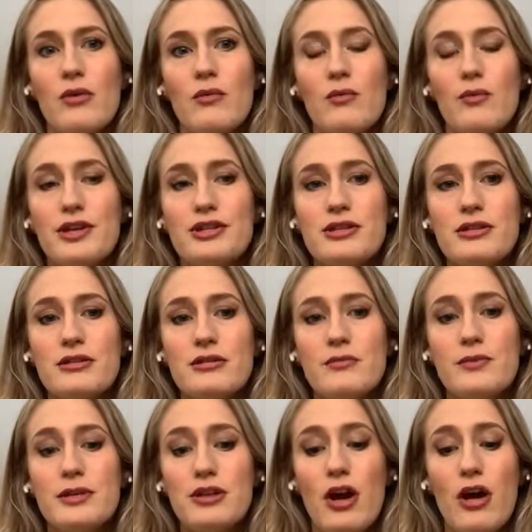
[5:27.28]
we
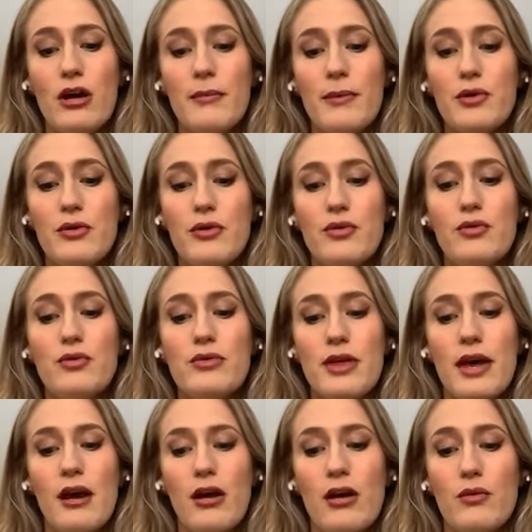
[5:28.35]
talk about who
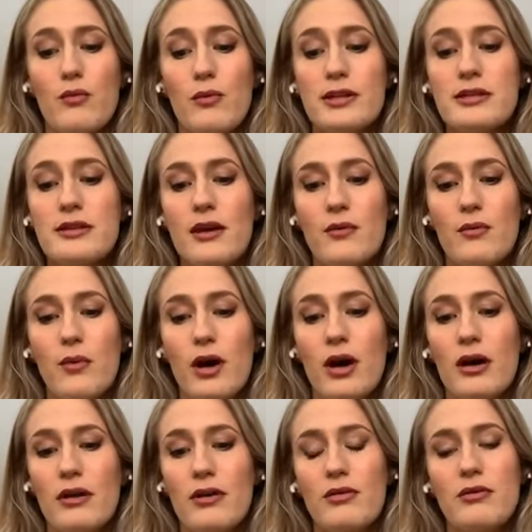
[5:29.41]
they are, what do they
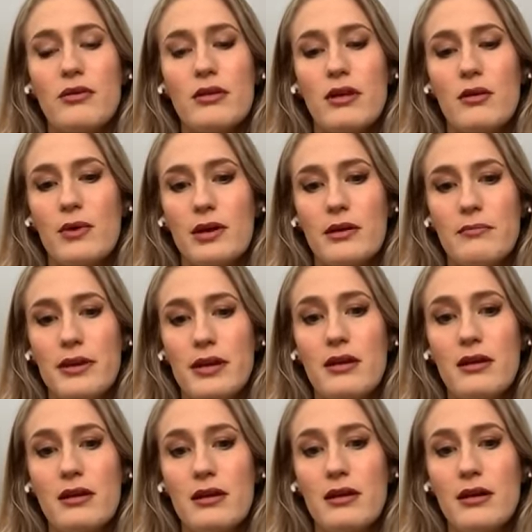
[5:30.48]
want, who do they want to
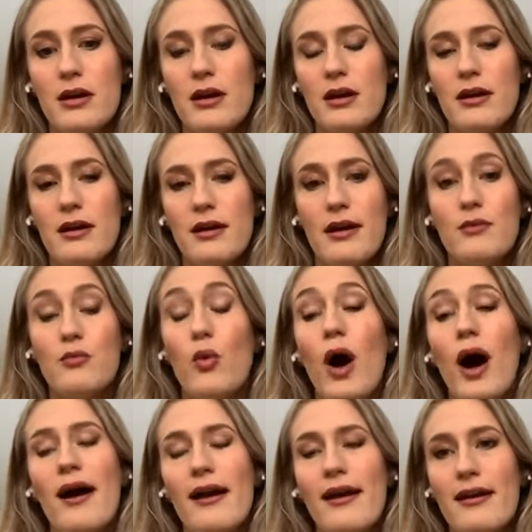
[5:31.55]
be, and
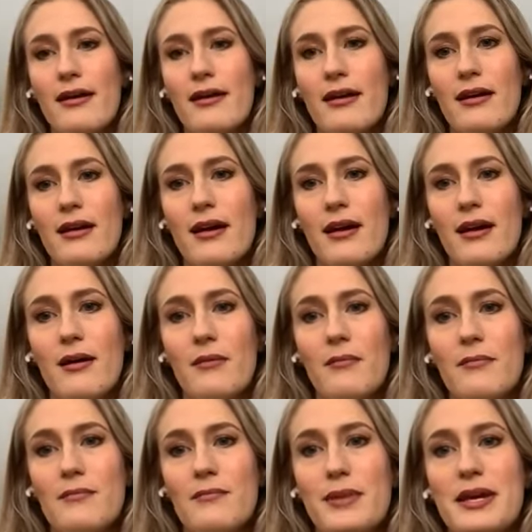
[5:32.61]
why.
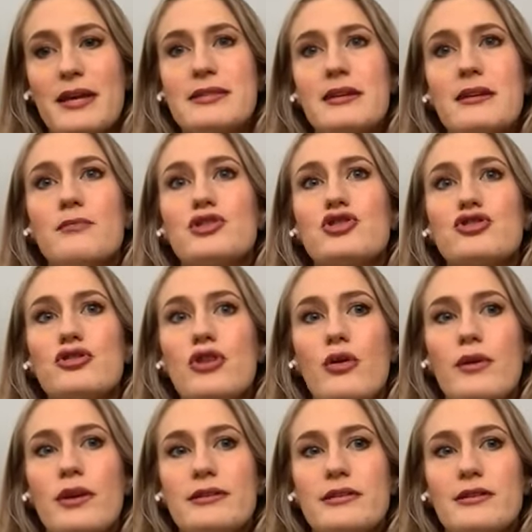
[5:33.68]
Because it can be
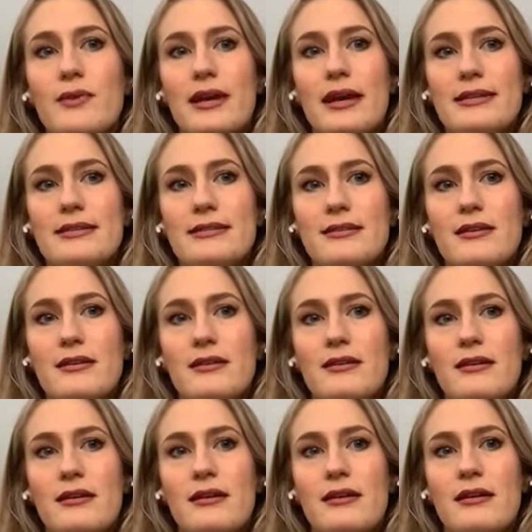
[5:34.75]
so easy. What I
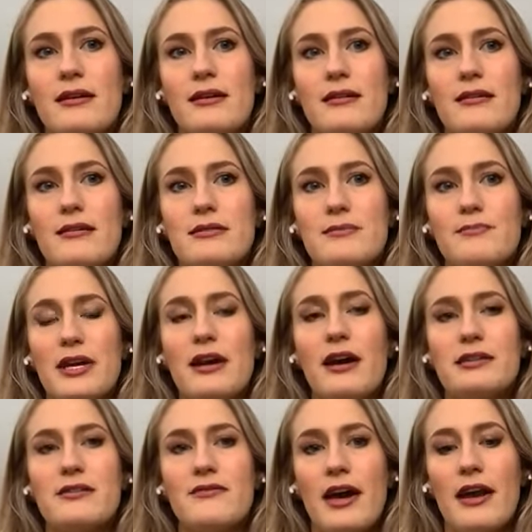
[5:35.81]
see is
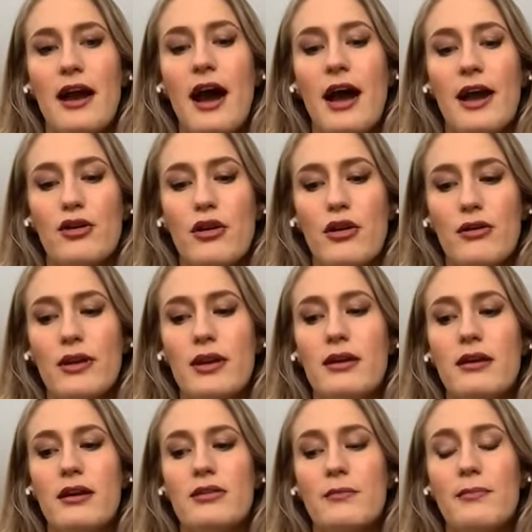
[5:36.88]
because of that
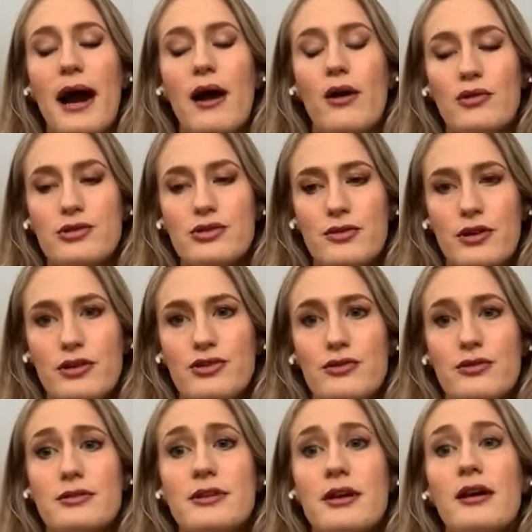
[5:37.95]
hierarchy and the power
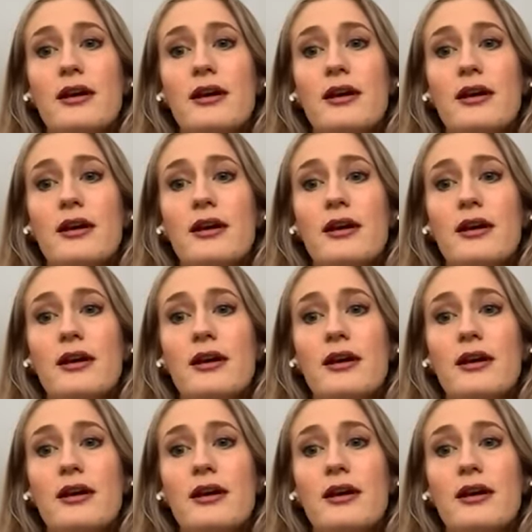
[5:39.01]
structures,